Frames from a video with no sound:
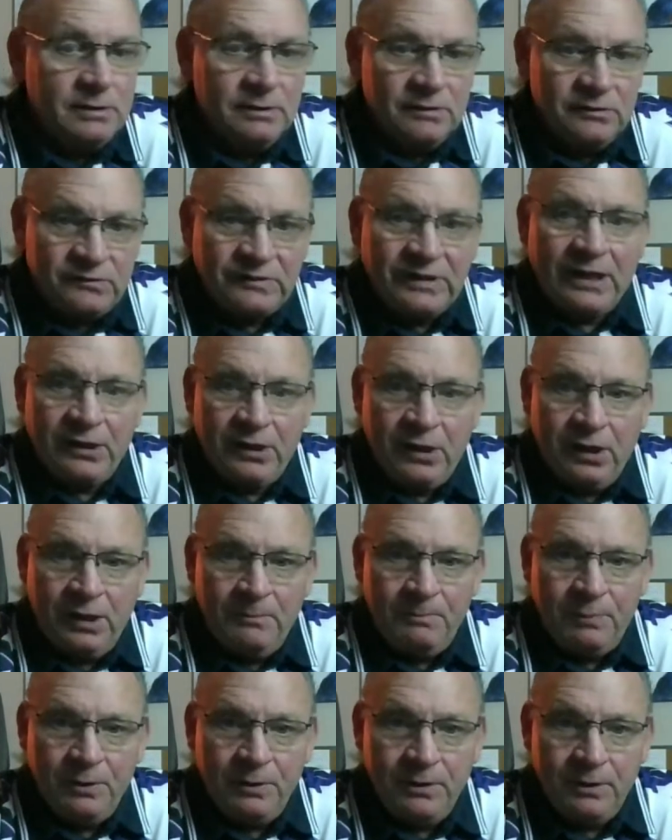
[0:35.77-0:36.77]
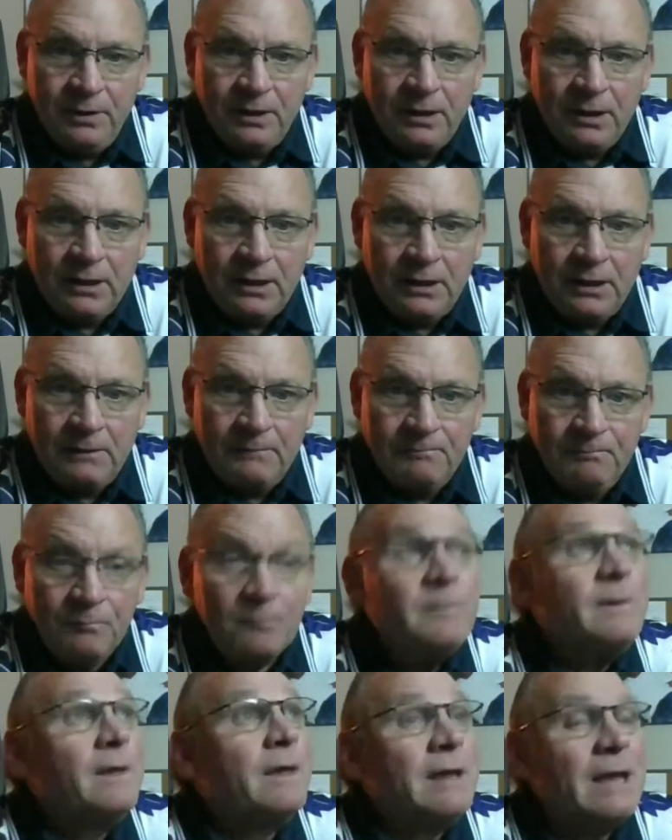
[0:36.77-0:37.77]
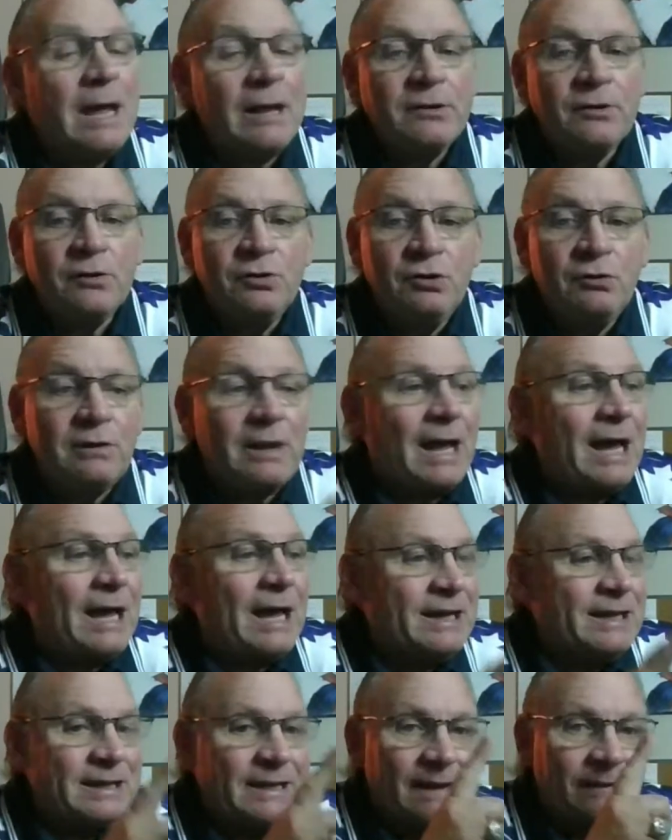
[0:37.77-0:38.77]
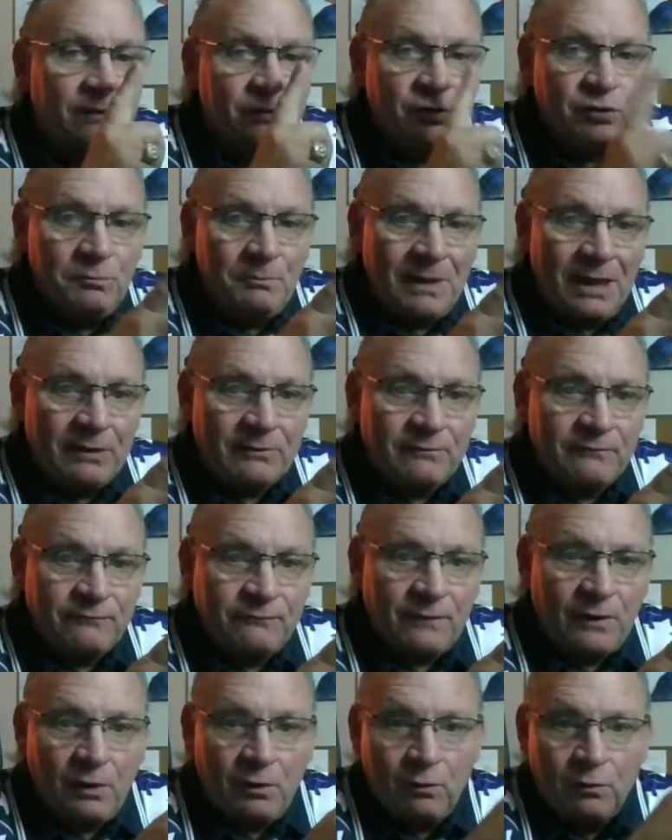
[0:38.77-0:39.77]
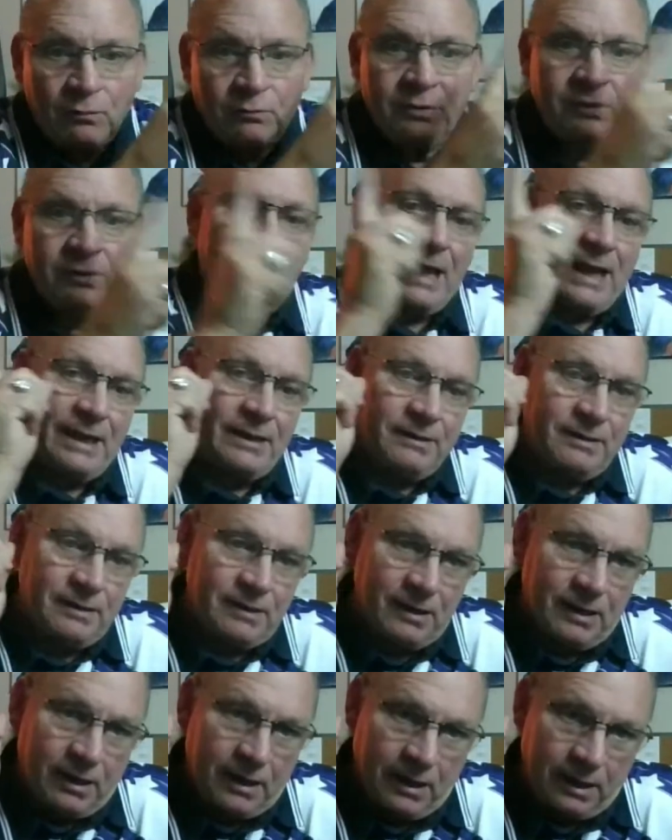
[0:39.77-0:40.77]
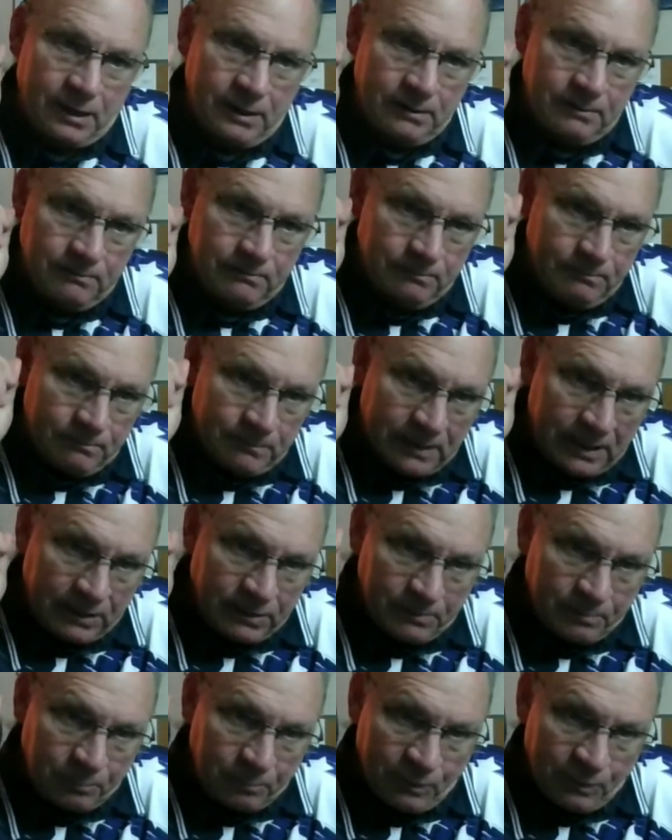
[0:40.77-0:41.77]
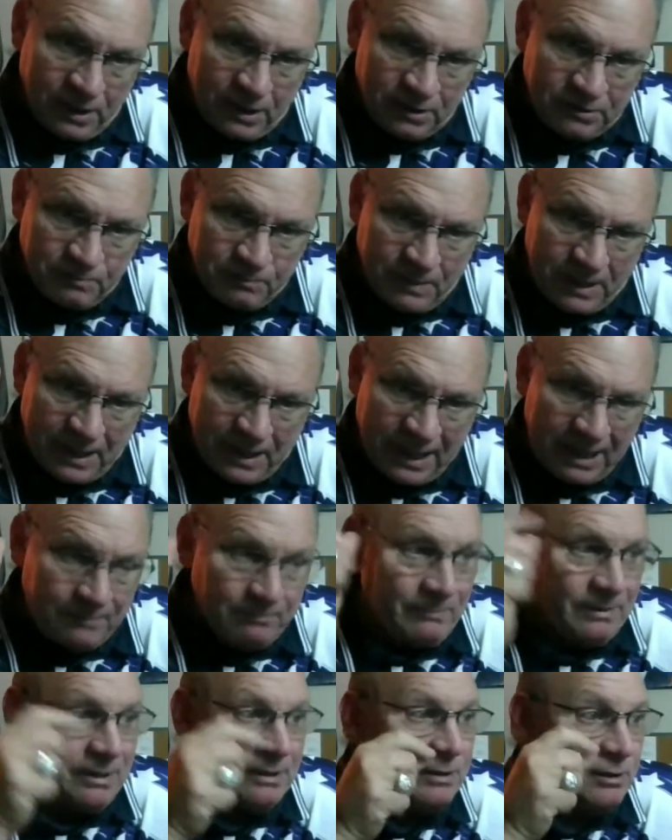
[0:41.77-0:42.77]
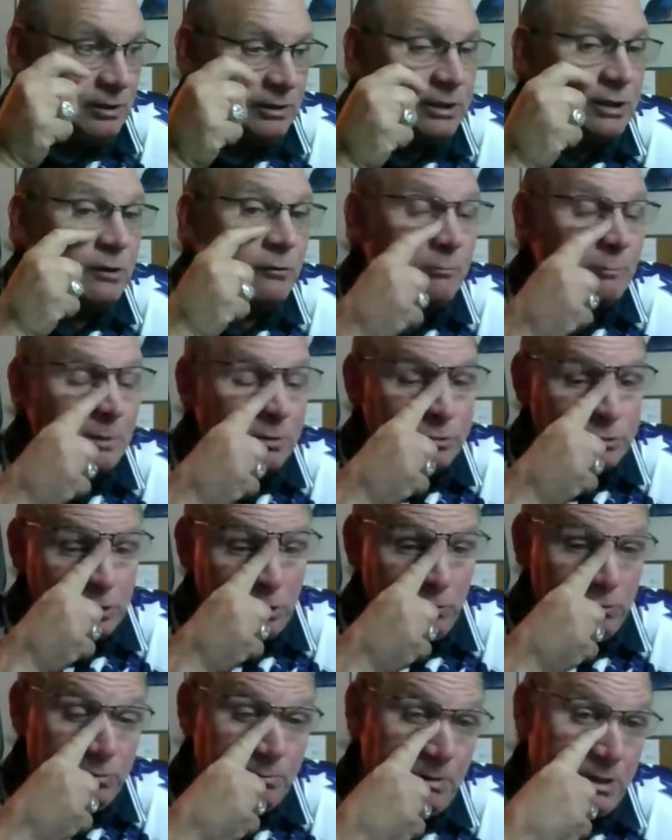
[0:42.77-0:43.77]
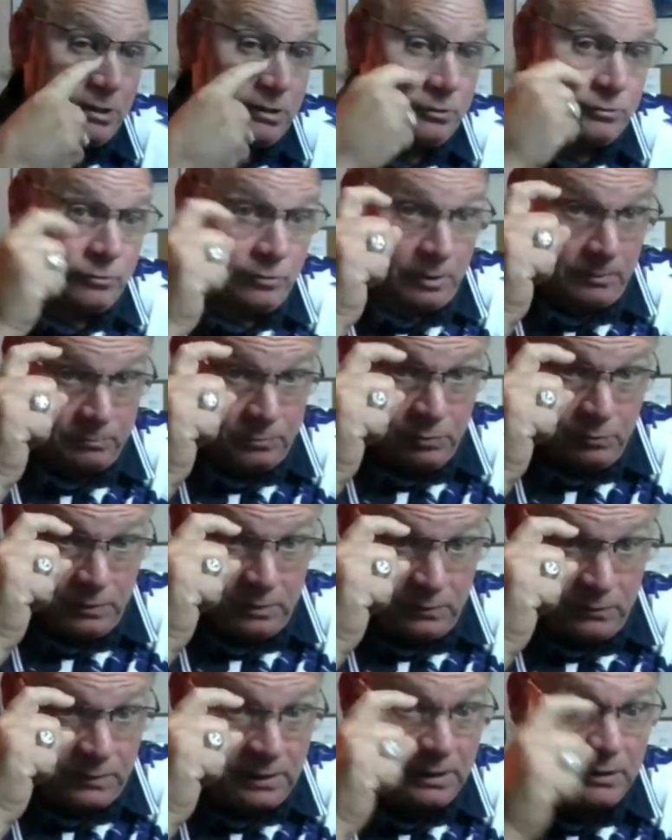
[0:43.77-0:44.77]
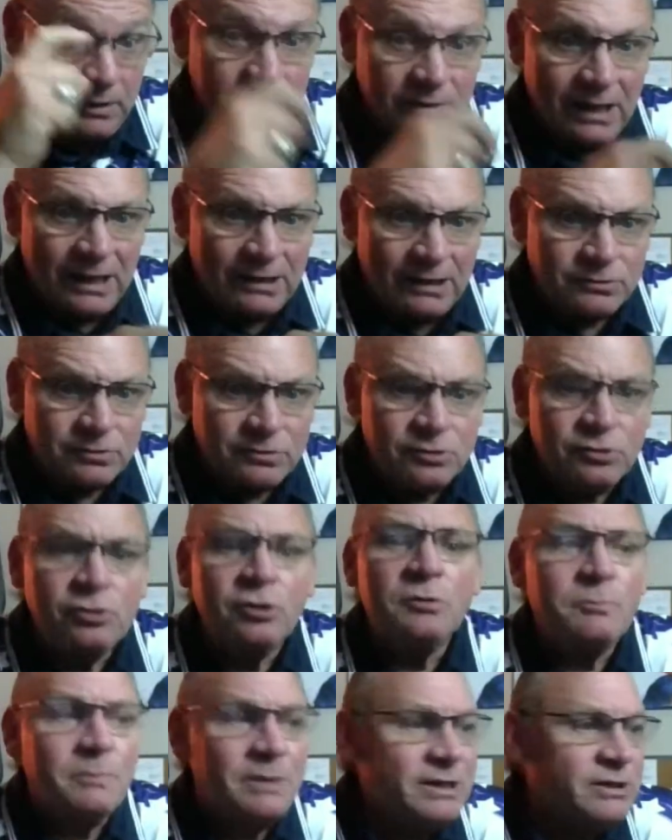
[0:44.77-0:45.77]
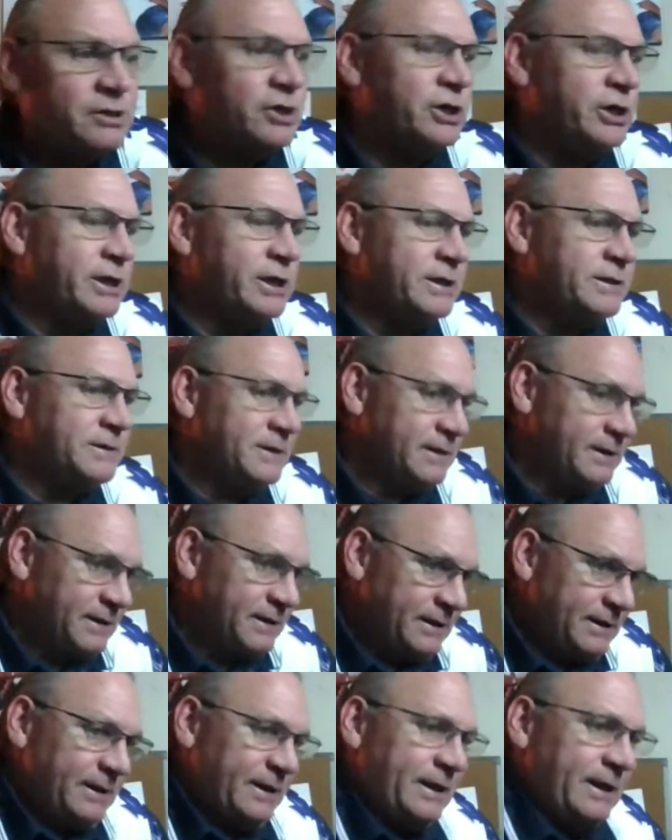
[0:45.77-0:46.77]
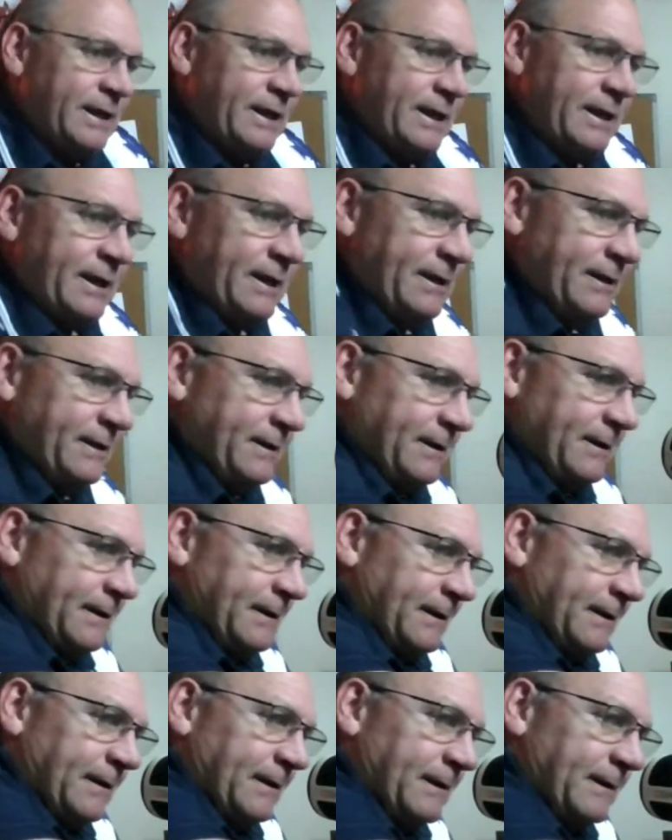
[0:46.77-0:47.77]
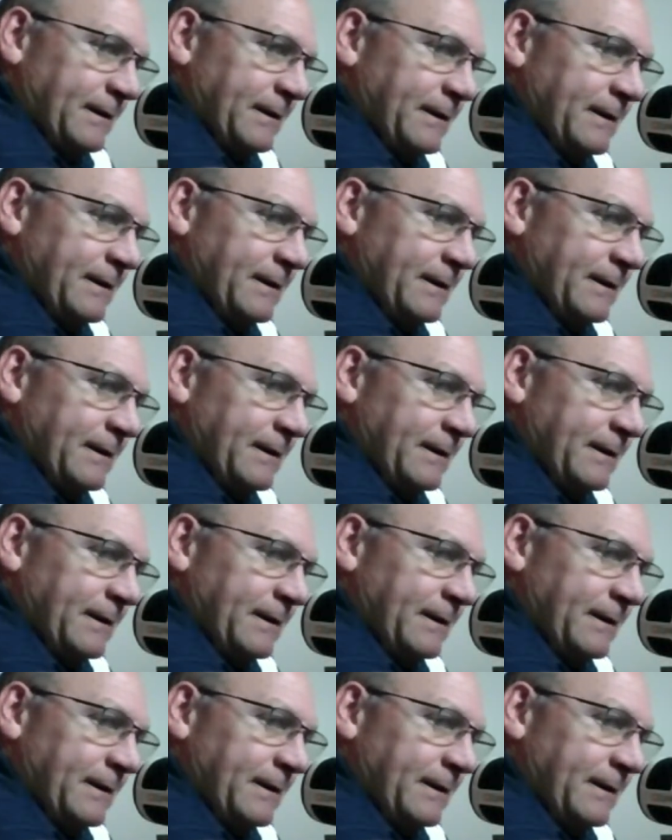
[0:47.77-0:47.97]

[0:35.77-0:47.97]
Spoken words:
setup. Got the new lighting, got the new microphone, got the press behind me, looking over my shoulder, making sure I'm doing things as should be done. And I